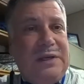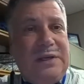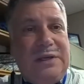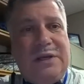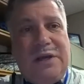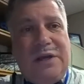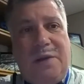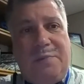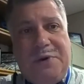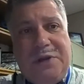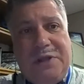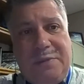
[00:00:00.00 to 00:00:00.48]
a
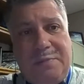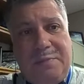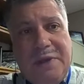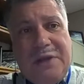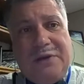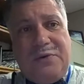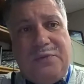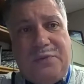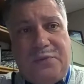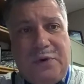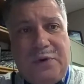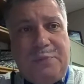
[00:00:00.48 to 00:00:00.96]
company that
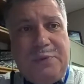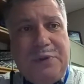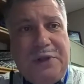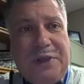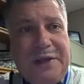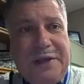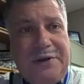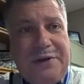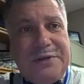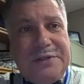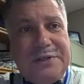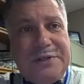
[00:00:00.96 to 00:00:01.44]
made
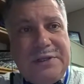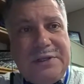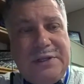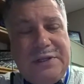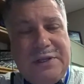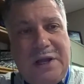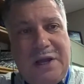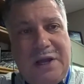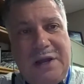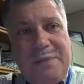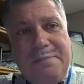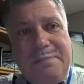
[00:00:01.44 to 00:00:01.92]
defibrillators at
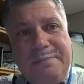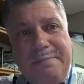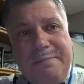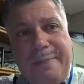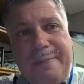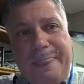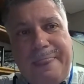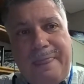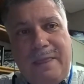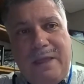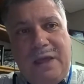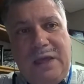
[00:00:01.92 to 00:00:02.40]
the time,
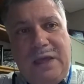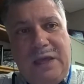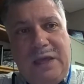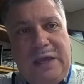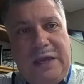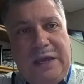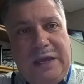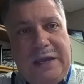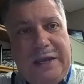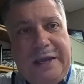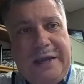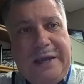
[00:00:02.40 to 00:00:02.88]

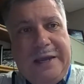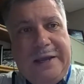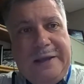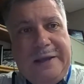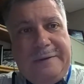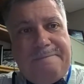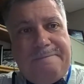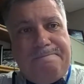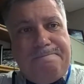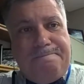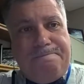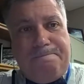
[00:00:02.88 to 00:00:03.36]

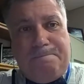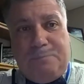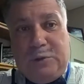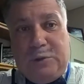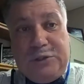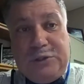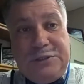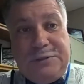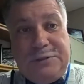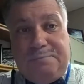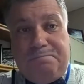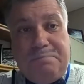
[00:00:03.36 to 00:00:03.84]
and
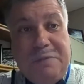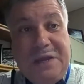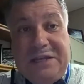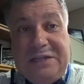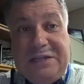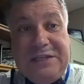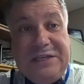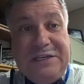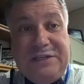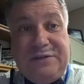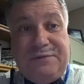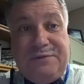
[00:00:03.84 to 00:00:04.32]
just make
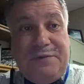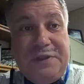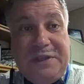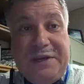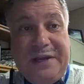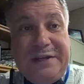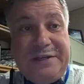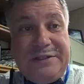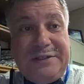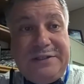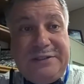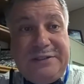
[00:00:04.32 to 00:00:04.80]
these for the
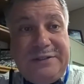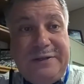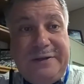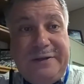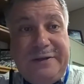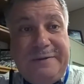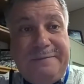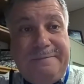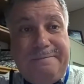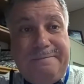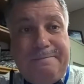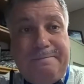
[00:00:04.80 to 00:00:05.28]
next
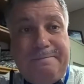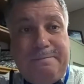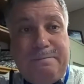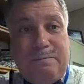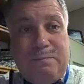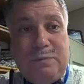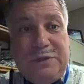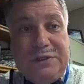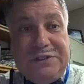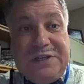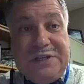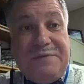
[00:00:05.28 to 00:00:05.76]
um,
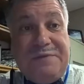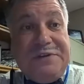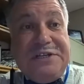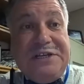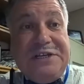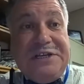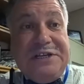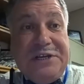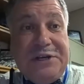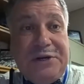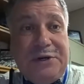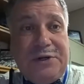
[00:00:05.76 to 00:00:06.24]

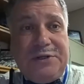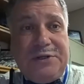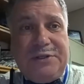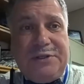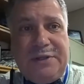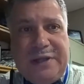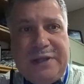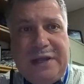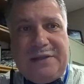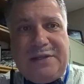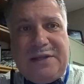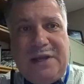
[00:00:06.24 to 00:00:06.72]
17 years. At
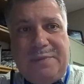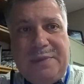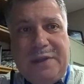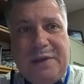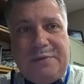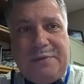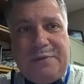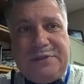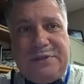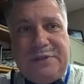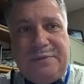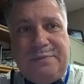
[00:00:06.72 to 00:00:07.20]
that time, that
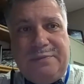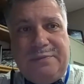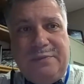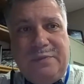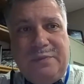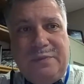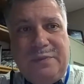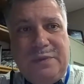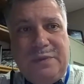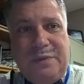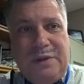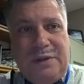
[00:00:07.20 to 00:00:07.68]
was the
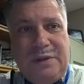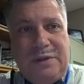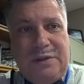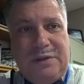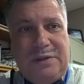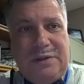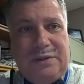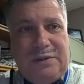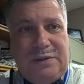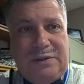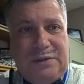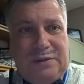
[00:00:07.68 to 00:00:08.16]

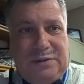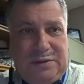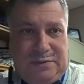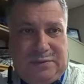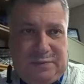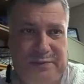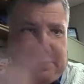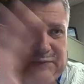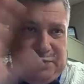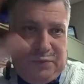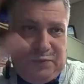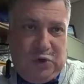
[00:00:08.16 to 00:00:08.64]

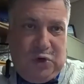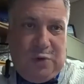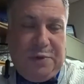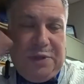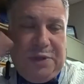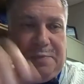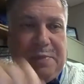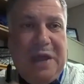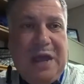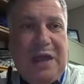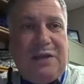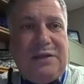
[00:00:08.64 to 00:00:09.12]
term of the
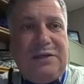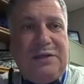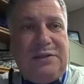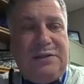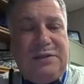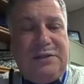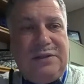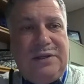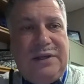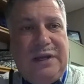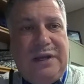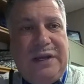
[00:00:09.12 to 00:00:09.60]
patent,
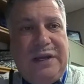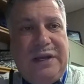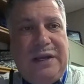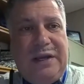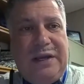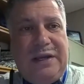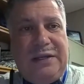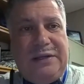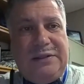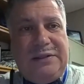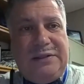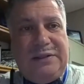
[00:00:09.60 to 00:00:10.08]

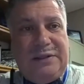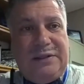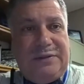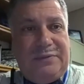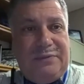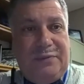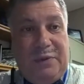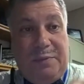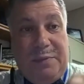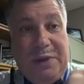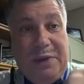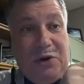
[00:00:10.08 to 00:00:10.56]
and
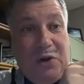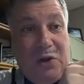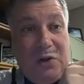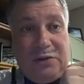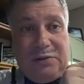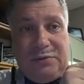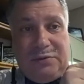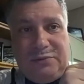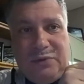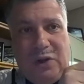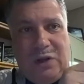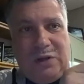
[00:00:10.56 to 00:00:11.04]
um, I made
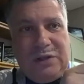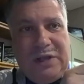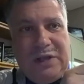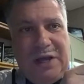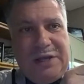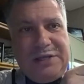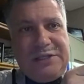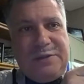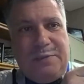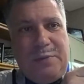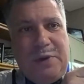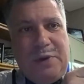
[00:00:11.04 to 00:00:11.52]
all all
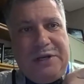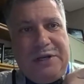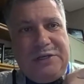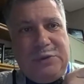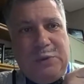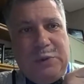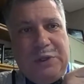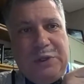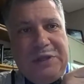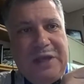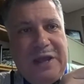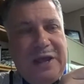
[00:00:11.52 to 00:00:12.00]
kinds of money
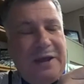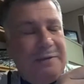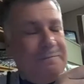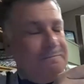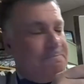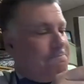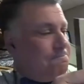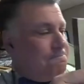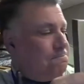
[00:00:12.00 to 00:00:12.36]
doing that.